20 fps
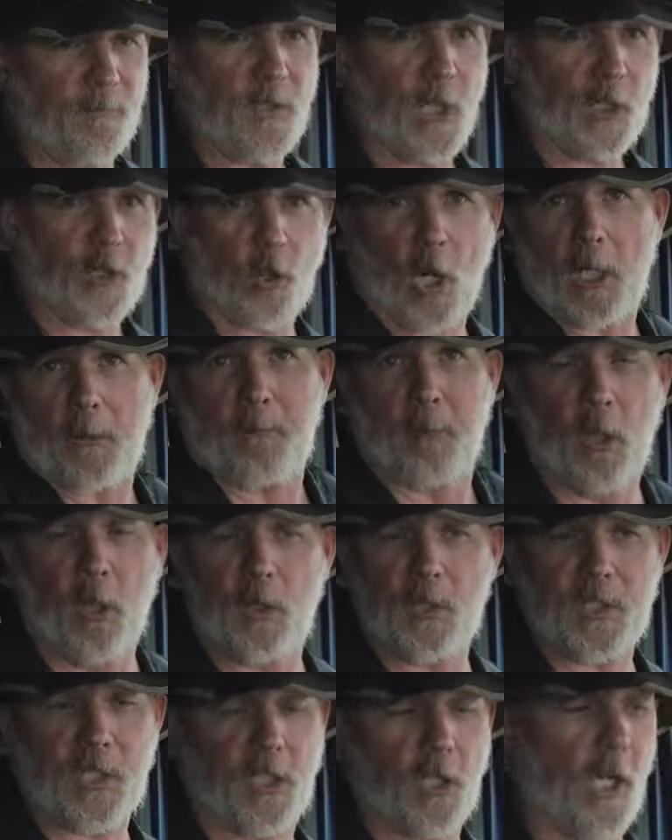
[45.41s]
The truck
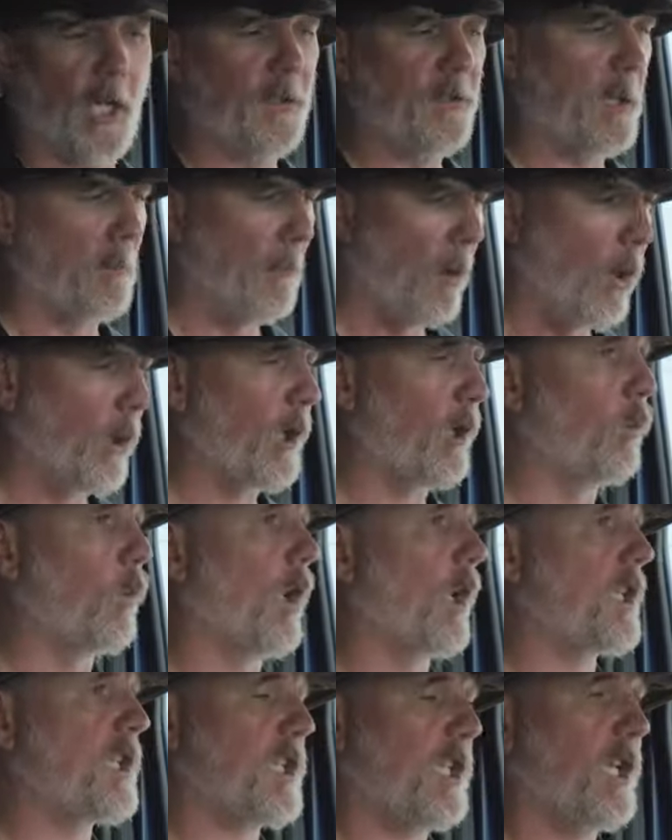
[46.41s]
pulls good, the motor
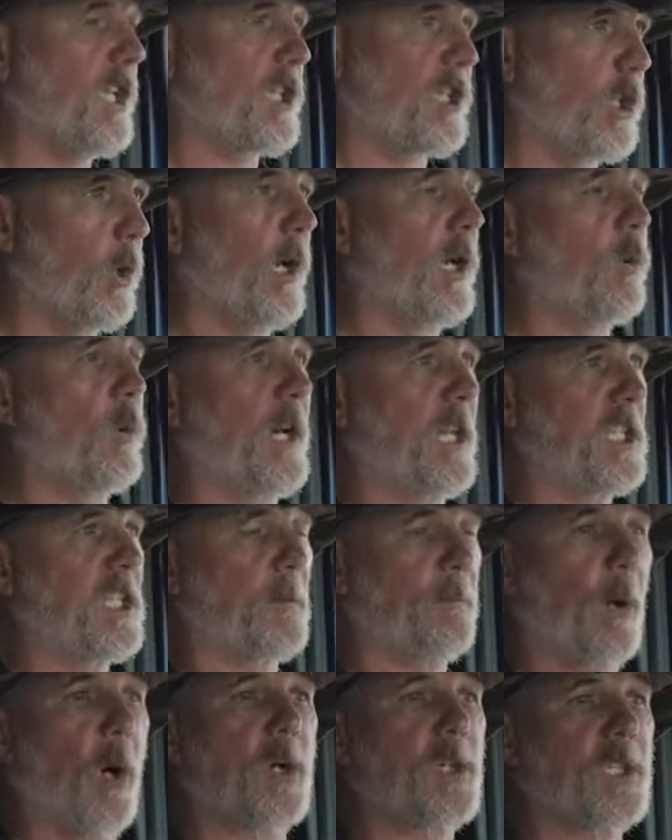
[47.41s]
works, is doing what it's
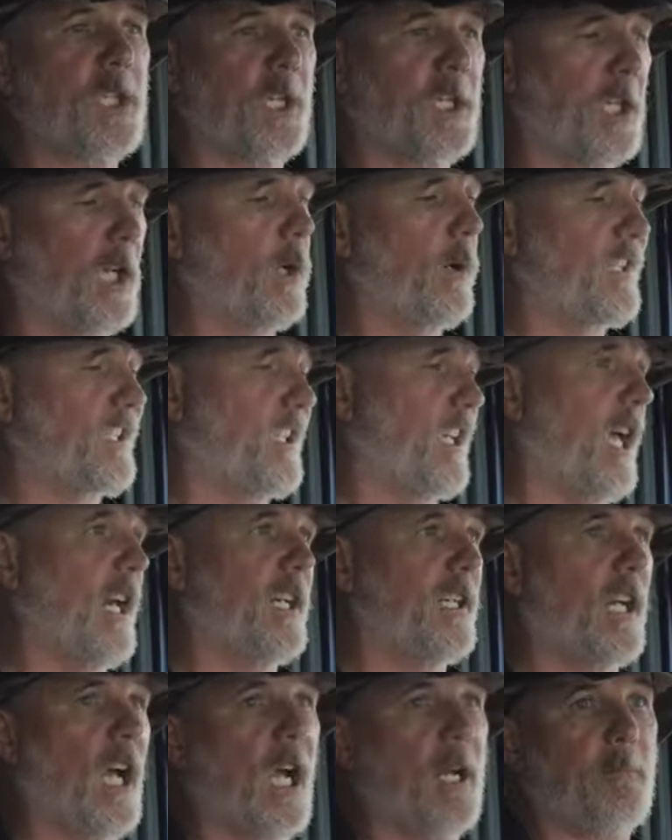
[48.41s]
supposed to do. It's
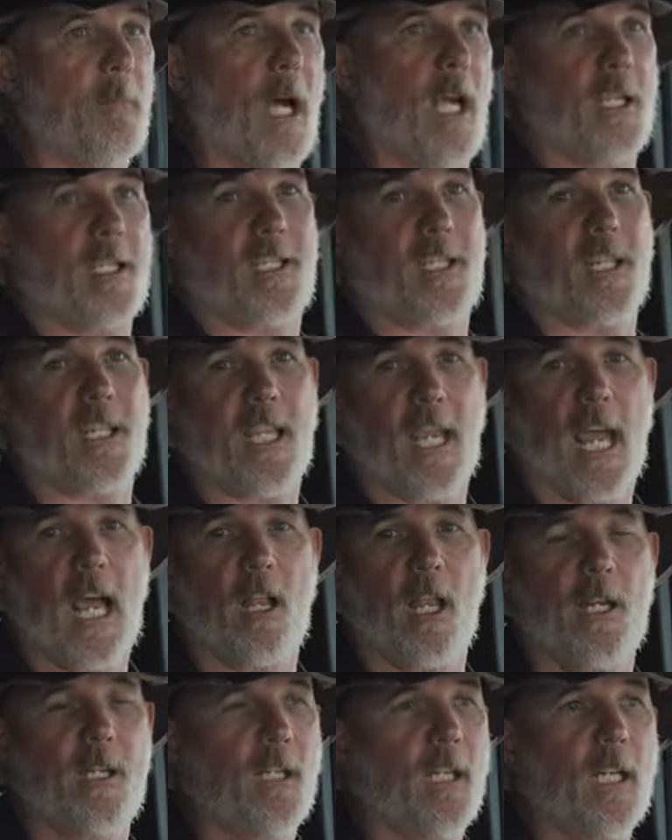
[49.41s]
getting 9 miles to the
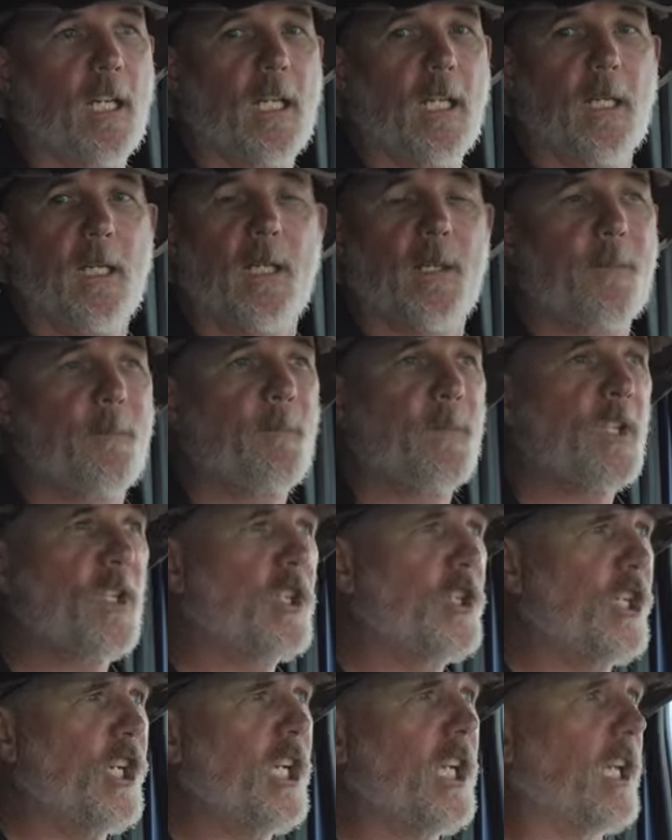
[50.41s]
gallon.
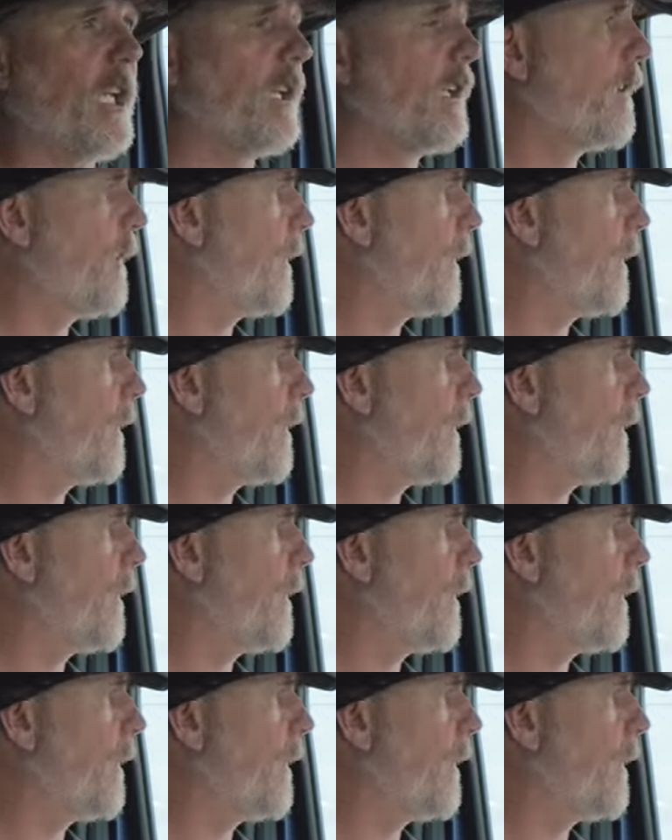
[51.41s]
Gee,